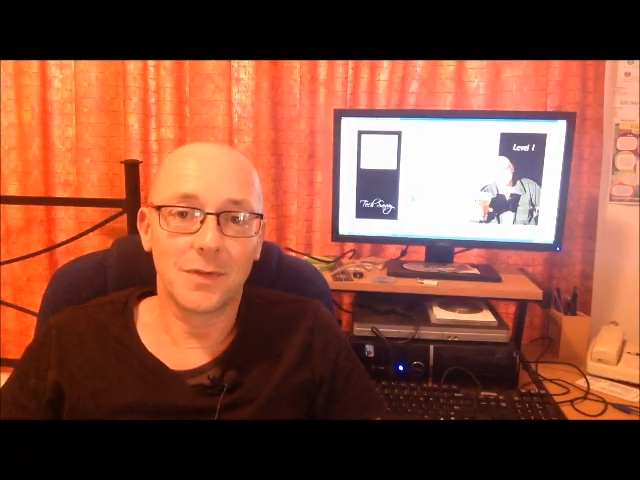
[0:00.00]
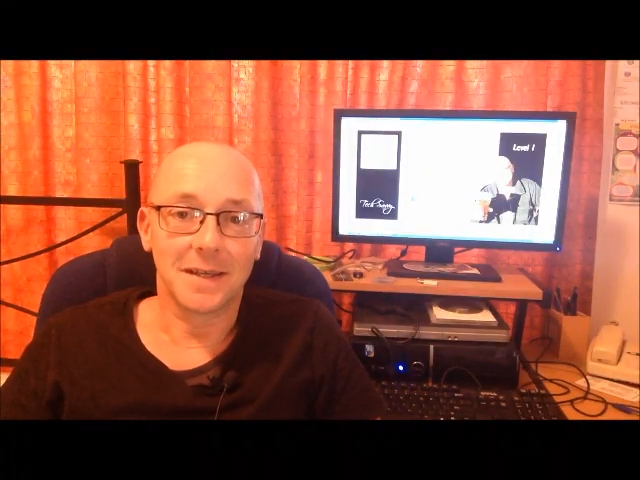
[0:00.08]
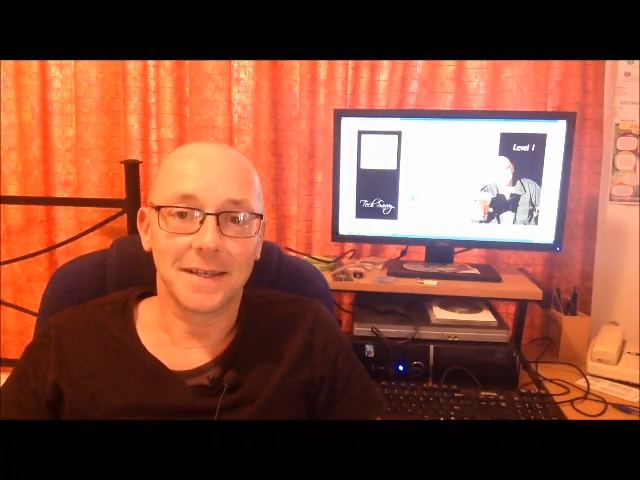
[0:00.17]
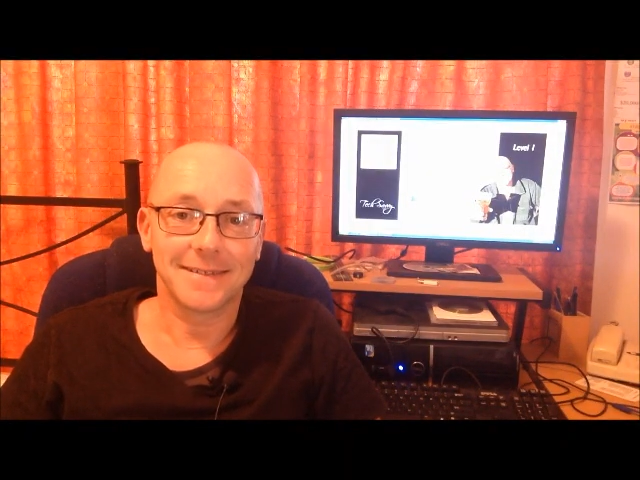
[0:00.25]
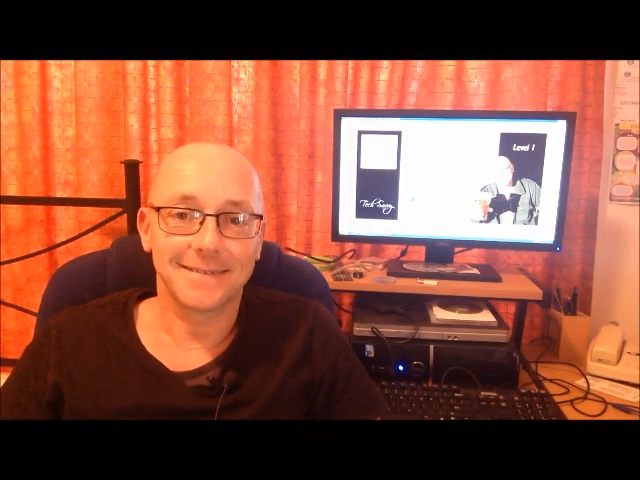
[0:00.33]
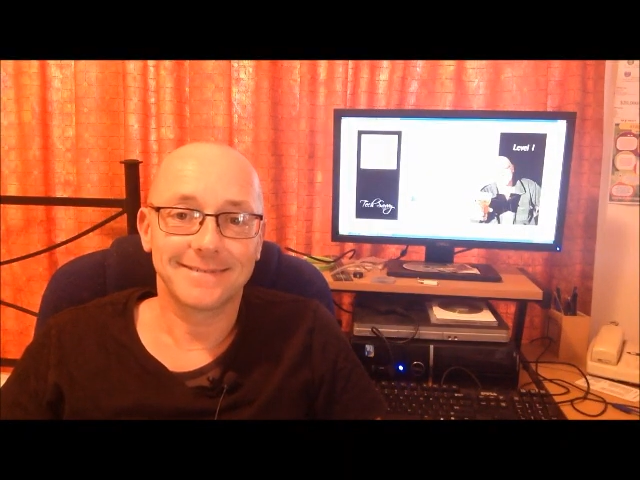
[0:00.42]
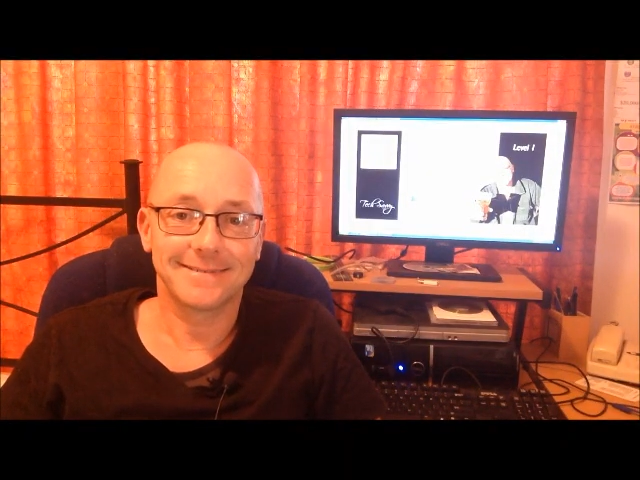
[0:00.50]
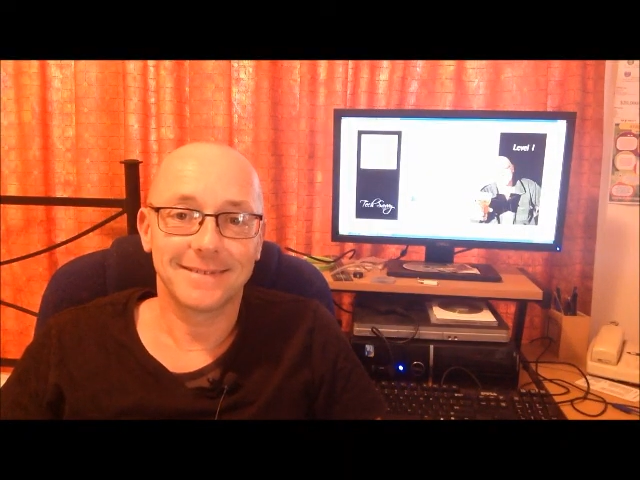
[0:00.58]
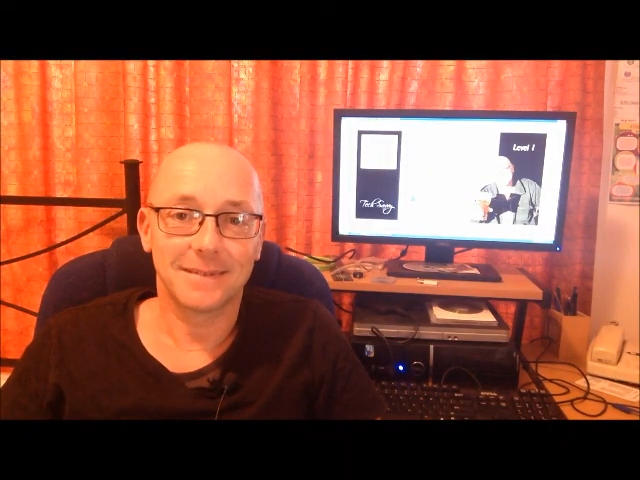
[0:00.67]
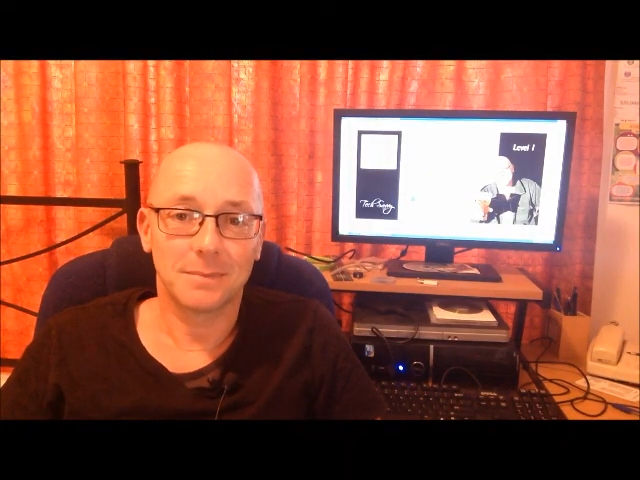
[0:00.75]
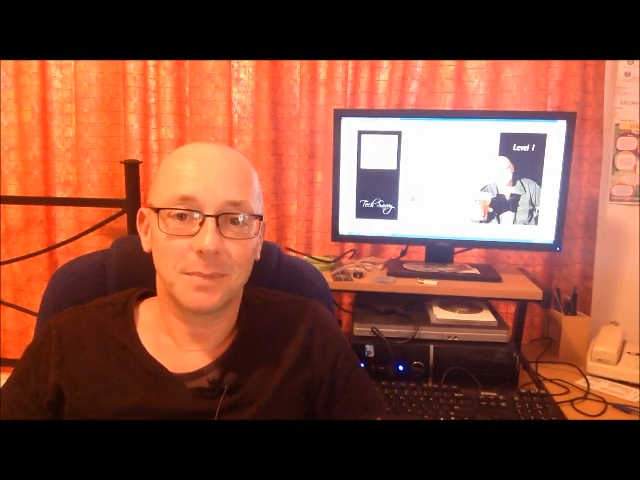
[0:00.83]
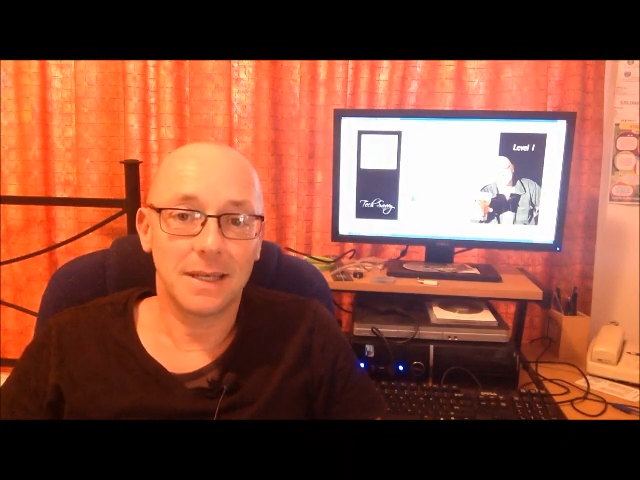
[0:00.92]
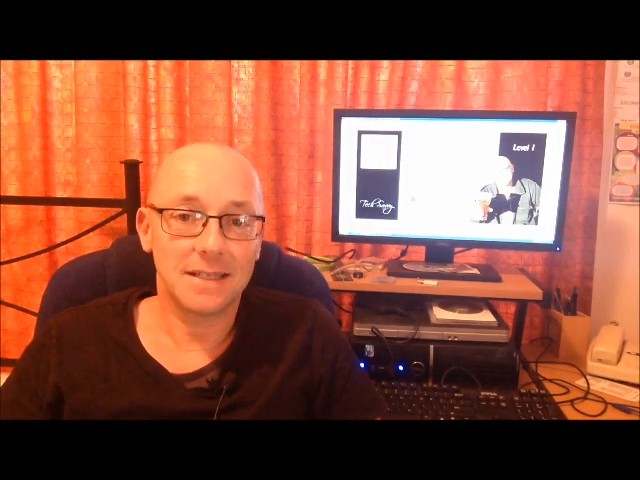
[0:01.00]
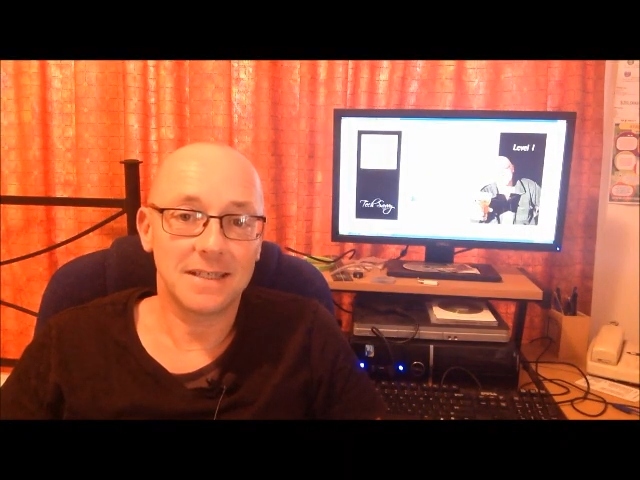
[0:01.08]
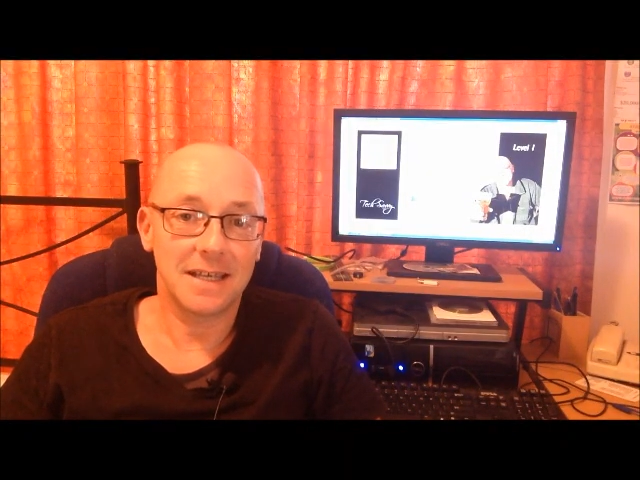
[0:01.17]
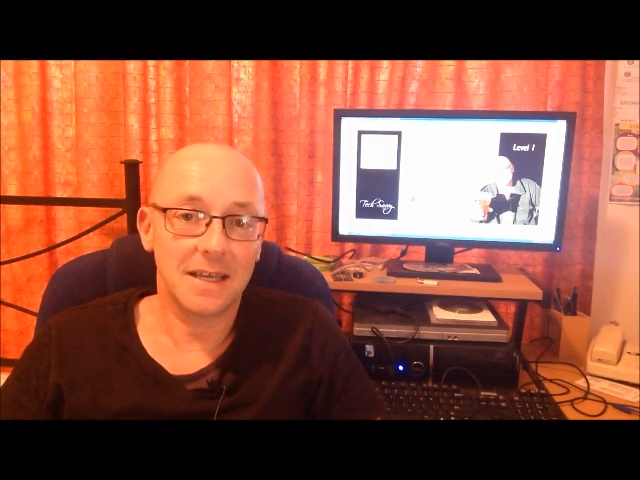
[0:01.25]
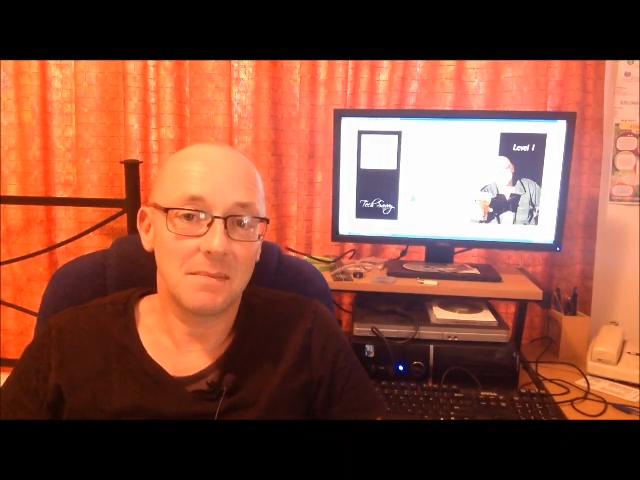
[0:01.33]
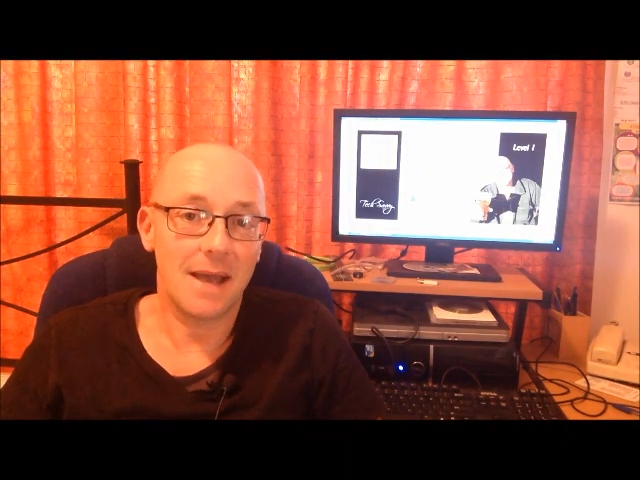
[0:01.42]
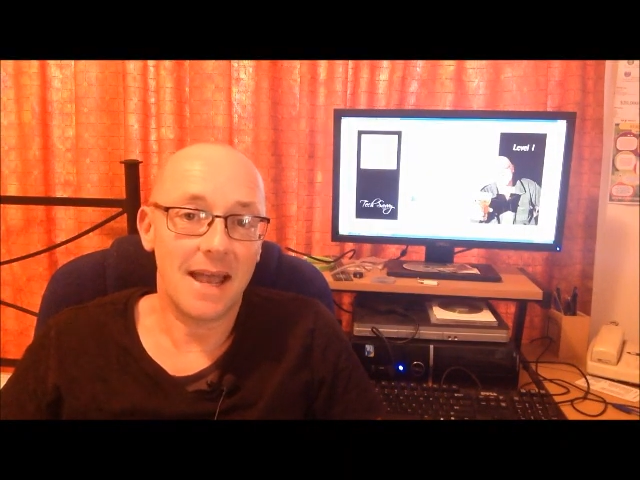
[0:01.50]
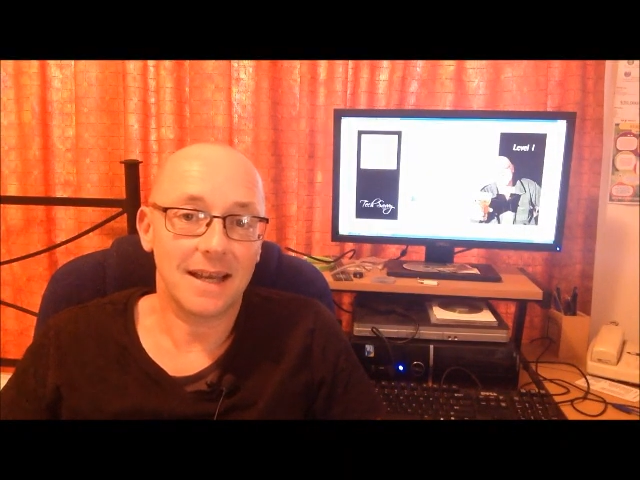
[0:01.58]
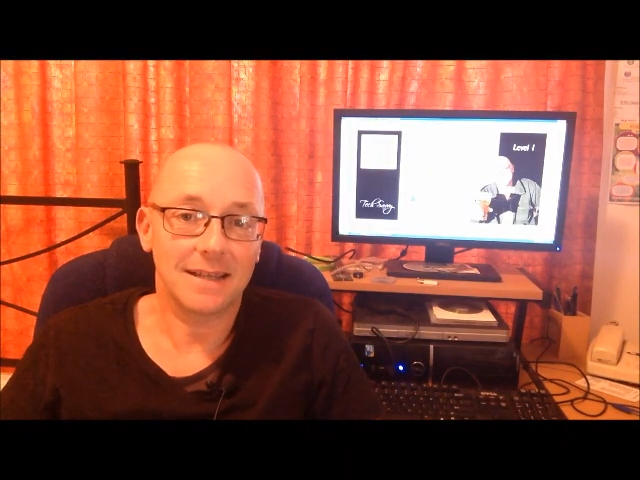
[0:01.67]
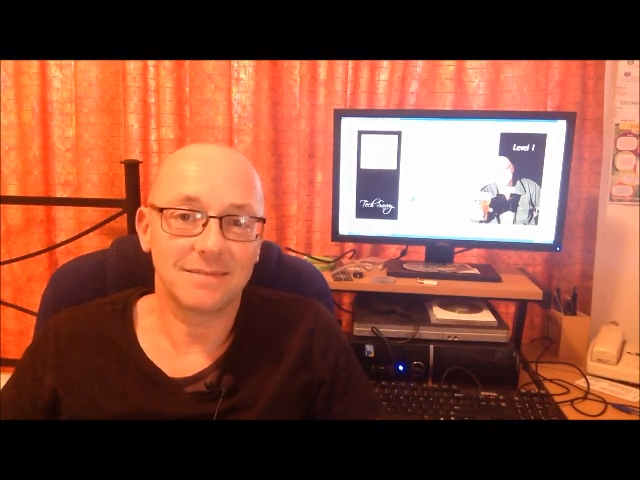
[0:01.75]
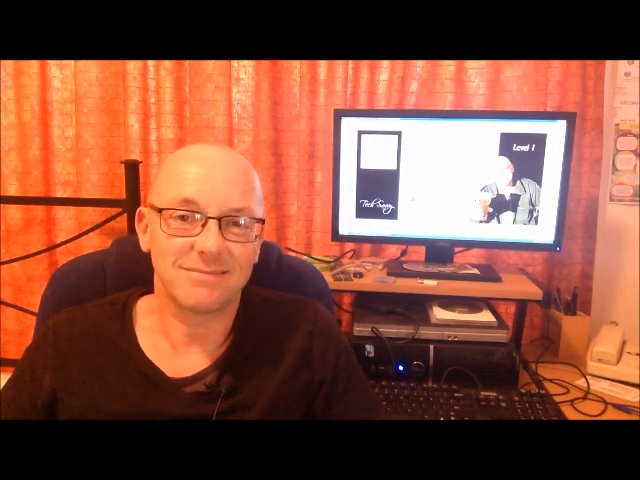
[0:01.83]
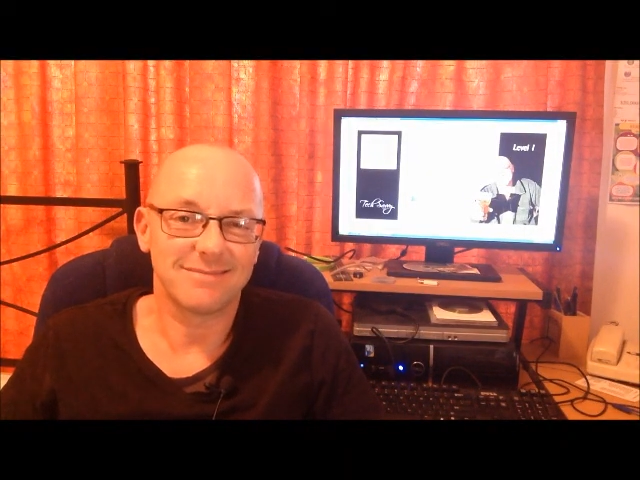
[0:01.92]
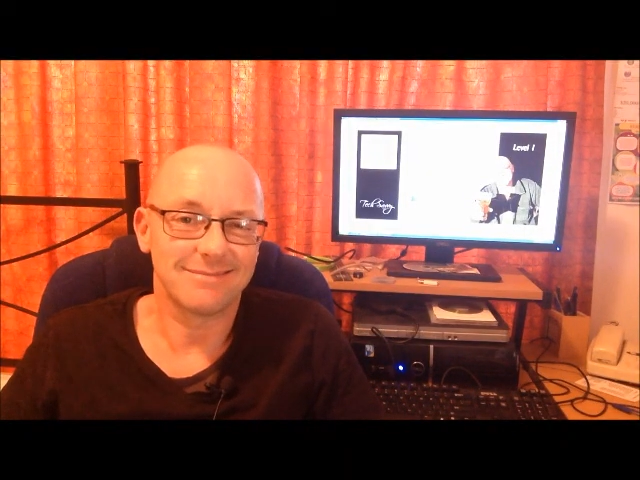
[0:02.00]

think? PC, Mac?